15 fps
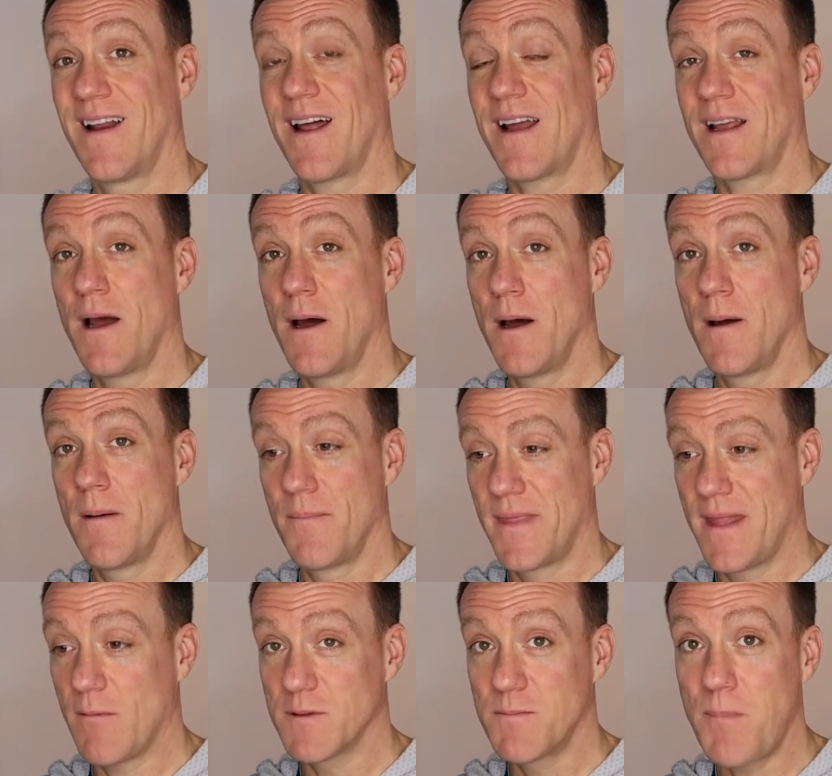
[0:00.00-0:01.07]
Like,
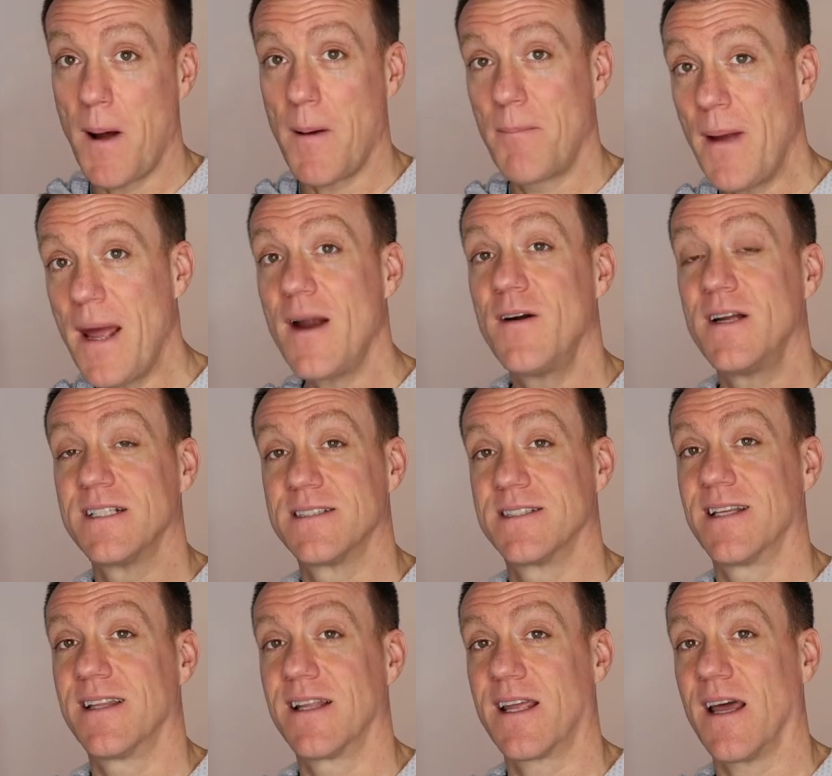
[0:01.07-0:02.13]
there was
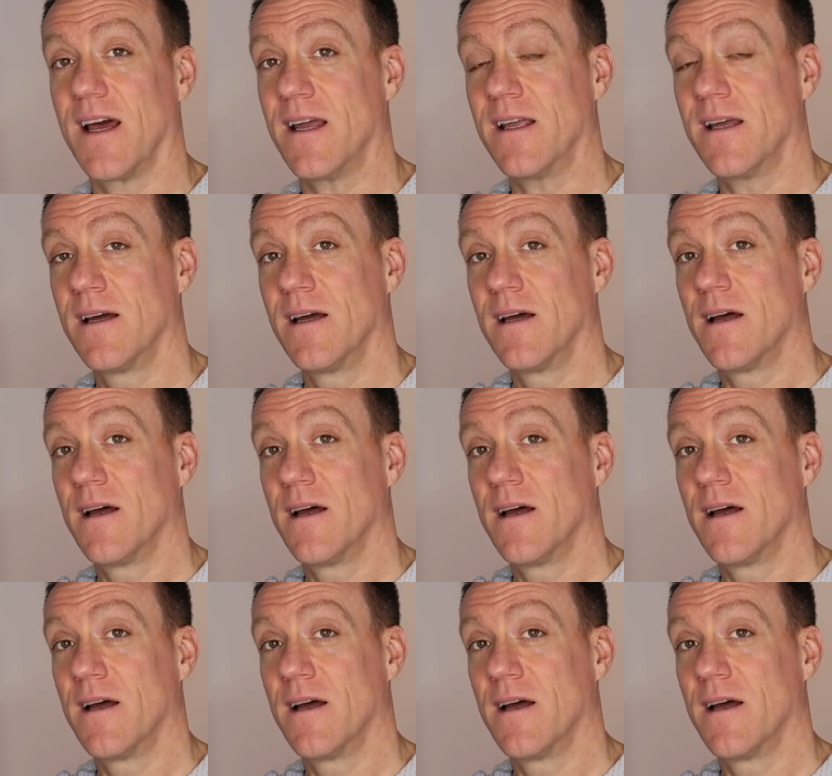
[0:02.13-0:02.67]
barbarians at the gate.